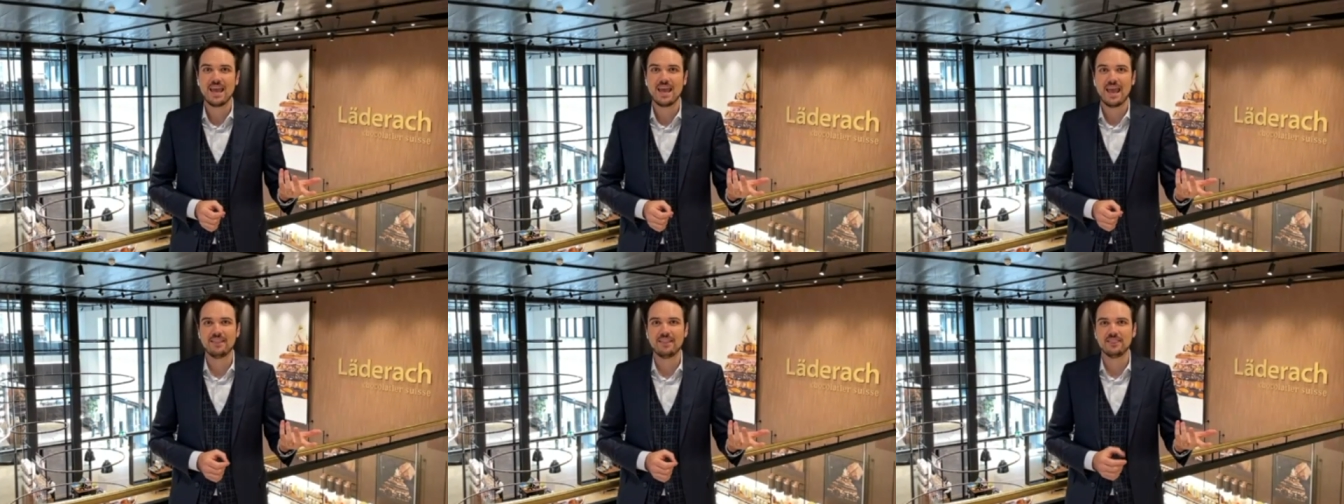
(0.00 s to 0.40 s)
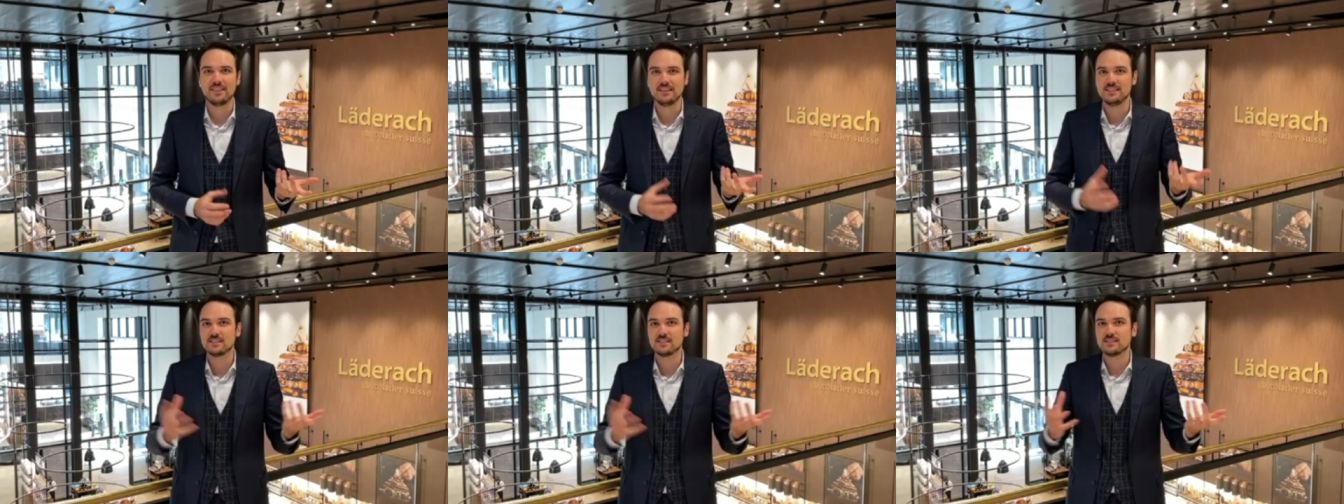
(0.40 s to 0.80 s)
And
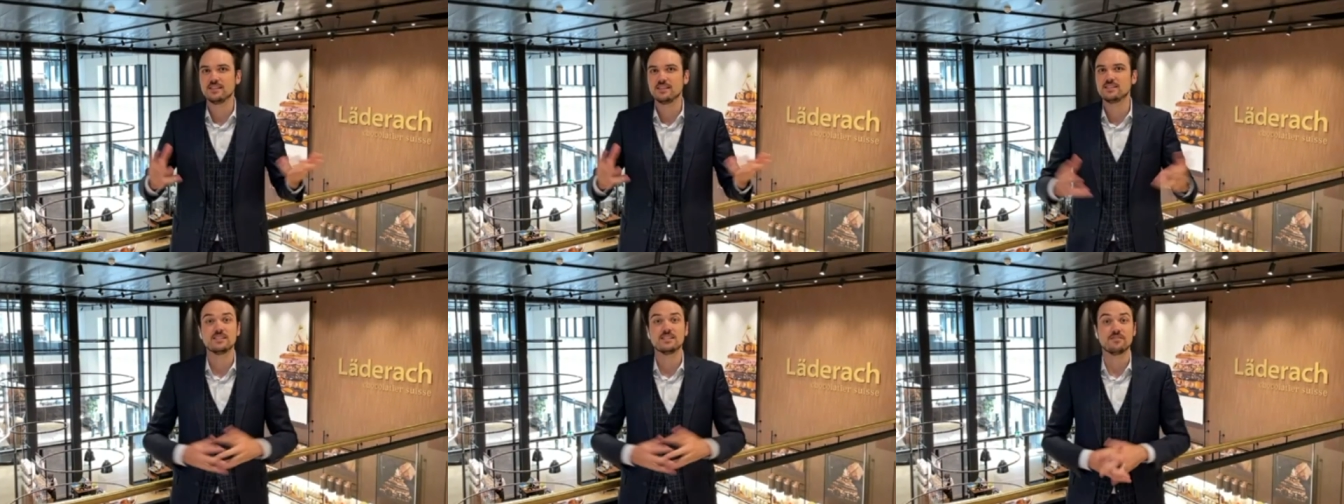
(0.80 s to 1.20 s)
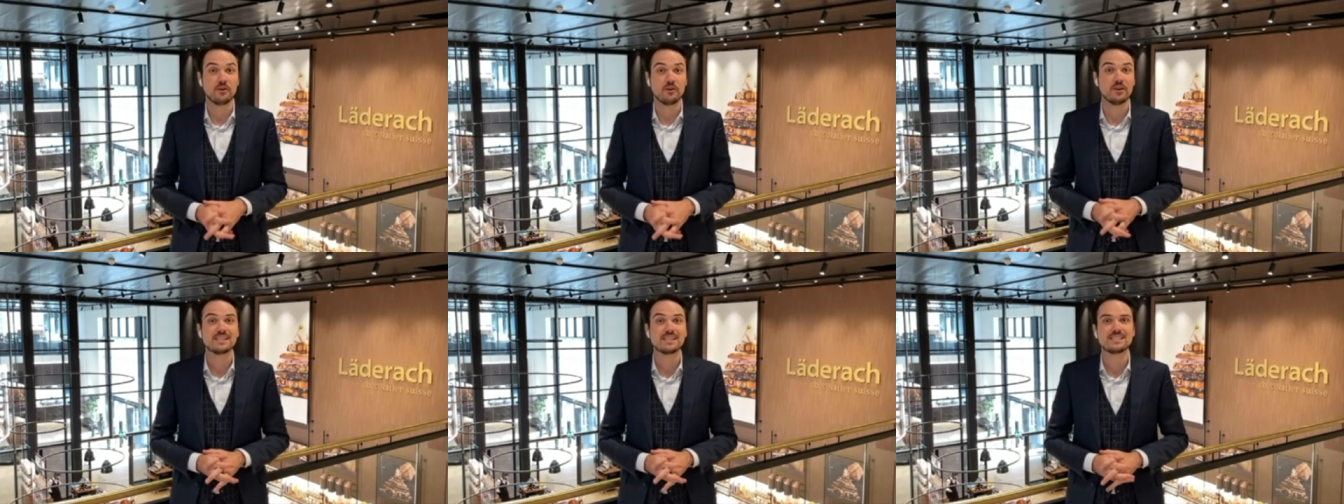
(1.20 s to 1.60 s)
these, this is a
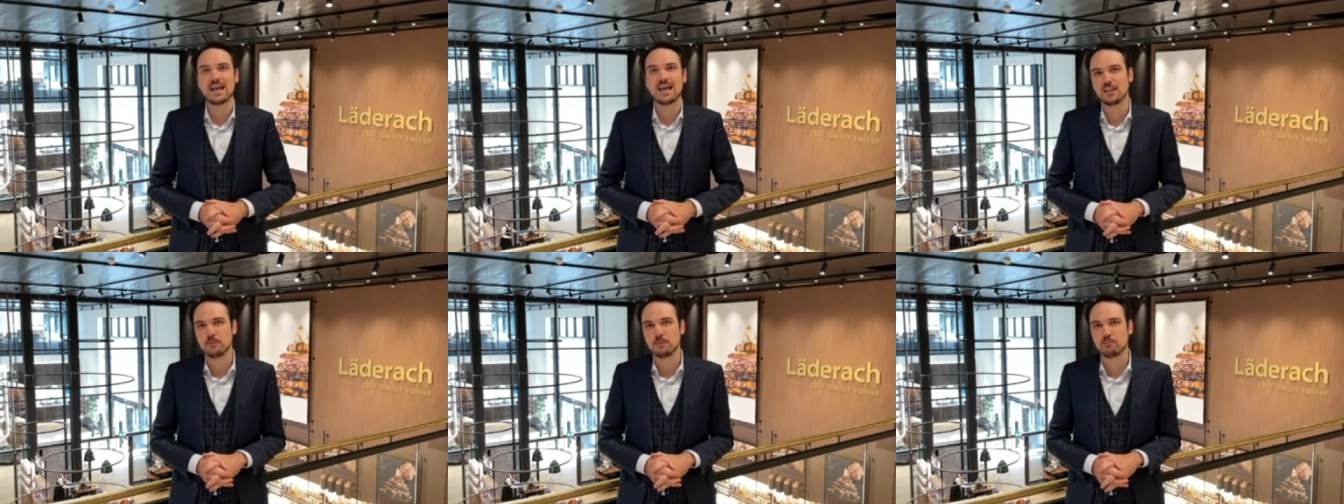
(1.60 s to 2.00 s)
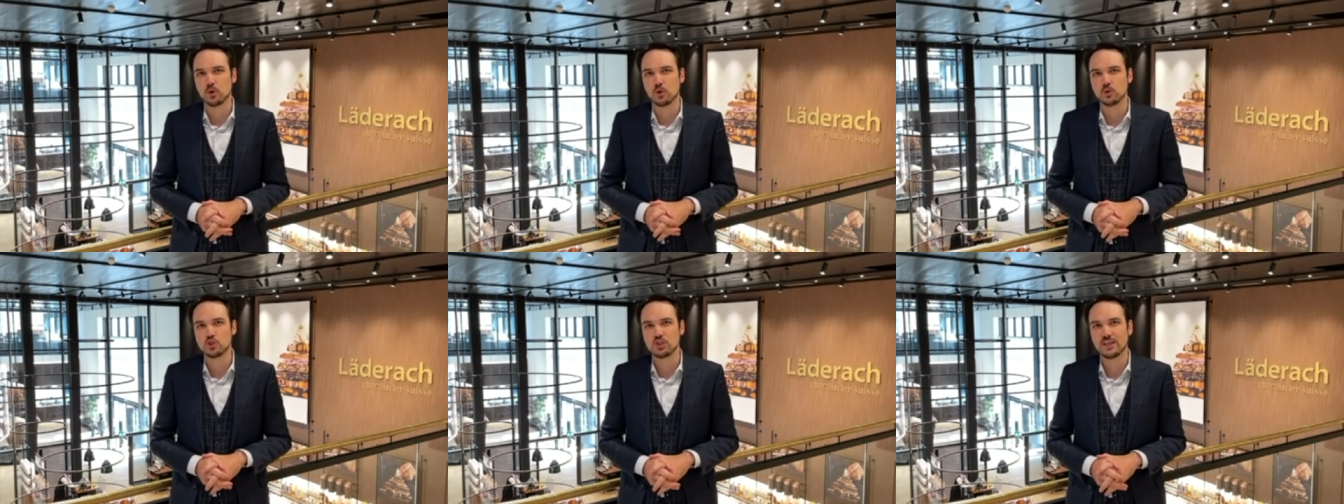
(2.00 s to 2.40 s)
very exciting
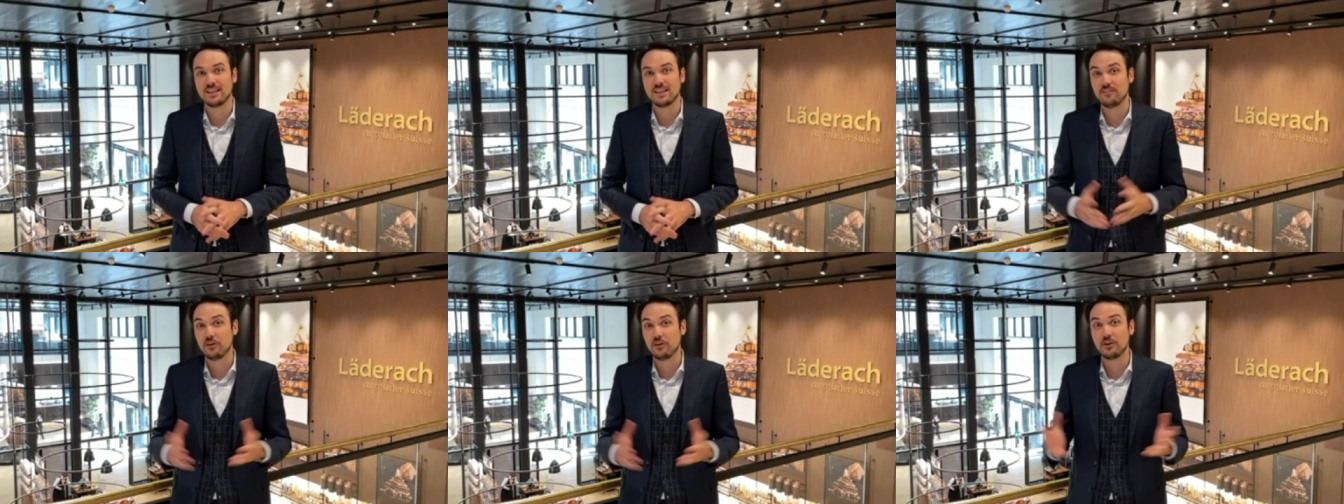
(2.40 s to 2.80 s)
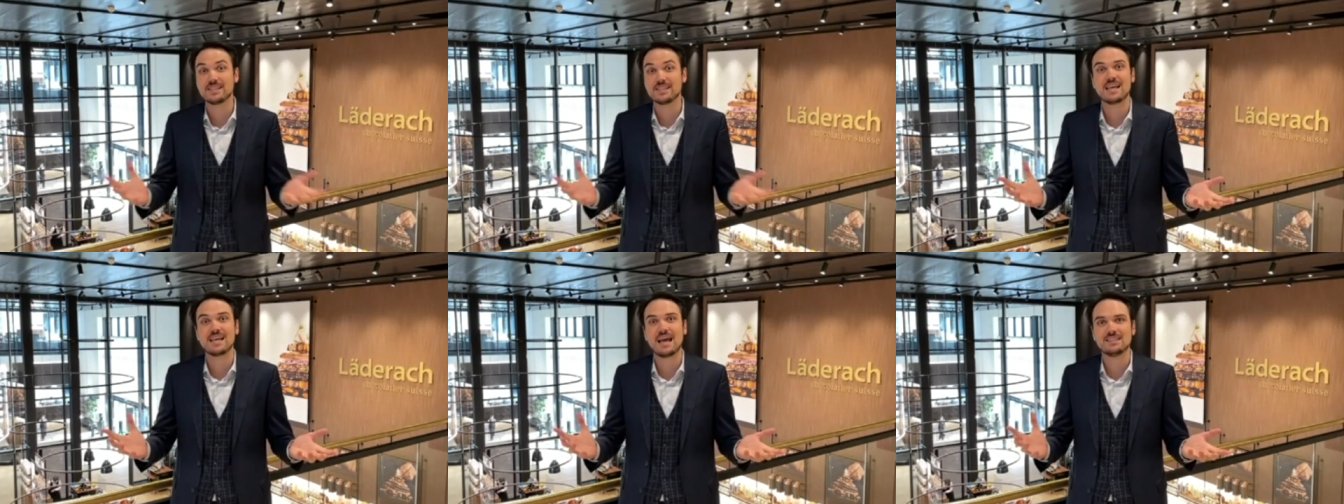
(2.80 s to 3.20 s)
project and very
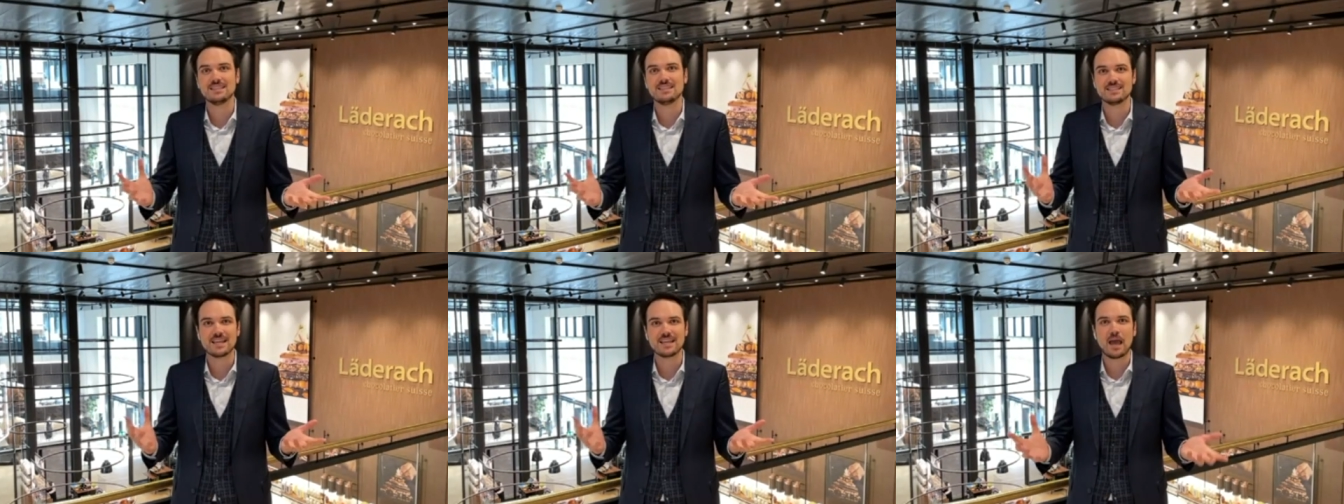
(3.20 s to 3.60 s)
exciting